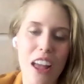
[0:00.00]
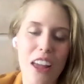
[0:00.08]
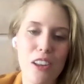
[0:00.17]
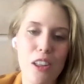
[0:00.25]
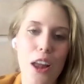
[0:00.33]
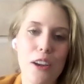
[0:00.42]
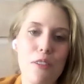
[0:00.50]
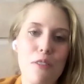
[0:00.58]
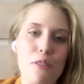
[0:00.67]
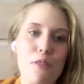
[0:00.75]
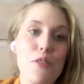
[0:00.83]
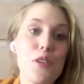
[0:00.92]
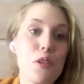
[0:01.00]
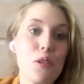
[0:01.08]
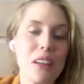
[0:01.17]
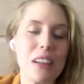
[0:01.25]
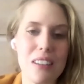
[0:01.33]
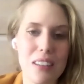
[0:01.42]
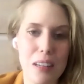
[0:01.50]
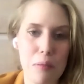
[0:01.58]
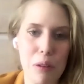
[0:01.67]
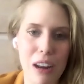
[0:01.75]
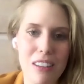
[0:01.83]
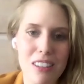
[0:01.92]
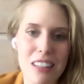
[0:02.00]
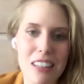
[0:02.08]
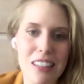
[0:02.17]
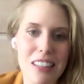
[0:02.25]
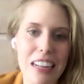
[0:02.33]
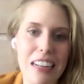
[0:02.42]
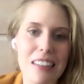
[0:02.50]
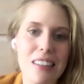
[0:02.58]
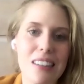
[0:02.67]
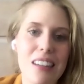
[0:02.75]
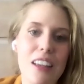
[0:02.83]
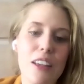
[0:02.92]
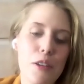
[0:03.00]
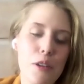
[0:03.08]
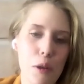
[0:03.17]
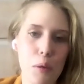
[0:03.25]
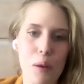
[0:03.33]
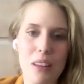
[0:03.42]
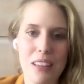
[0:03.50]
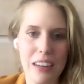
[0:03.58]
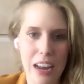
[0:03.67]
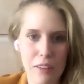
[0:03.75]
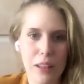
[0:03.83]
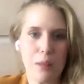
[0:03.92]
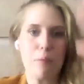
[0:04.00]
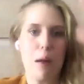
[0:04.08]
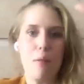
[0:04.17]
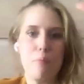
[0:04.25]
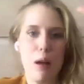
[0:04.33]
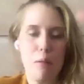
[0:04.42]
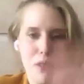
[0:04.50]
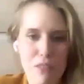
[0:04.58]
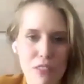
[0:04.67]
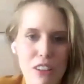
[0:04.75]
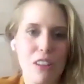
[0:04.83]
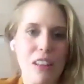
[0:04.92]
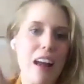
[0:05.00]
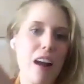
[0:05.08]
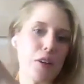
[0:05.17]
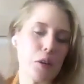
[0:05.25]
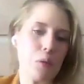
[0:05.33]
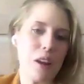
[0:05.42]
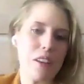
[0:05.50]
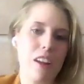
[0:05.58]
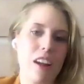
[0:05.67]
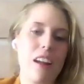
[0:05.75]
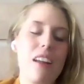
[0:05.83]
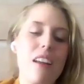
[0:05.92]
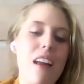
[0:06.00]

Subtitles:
And a lot of new D2C brands these days, the ones that kind of like pop up and fizzle out or whatnot,